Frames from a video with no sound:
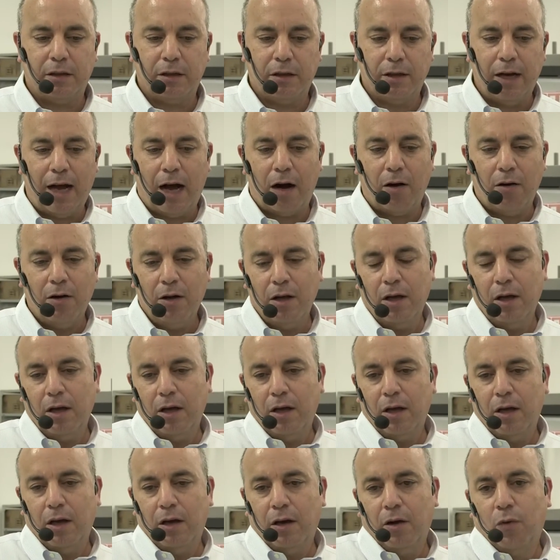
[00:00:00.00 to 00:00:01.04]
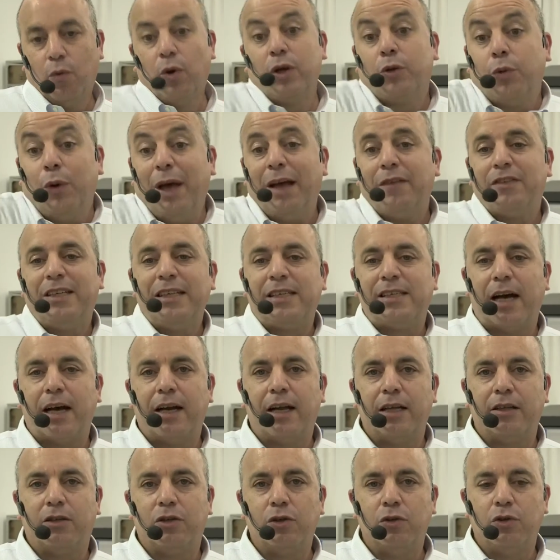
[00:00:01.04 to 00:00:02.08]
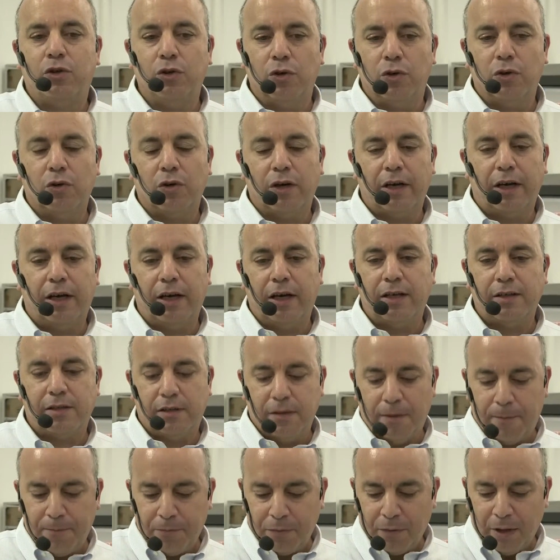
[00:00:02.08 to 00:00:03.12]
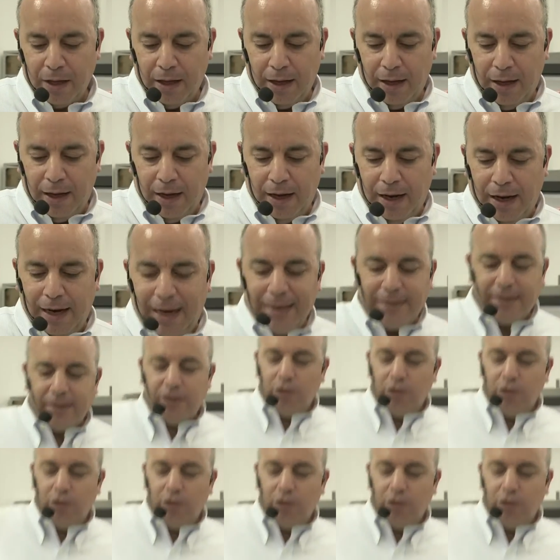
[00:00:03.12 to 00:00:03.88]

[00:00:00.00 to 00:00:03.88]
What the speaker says: Now, what we have decided to do is, let's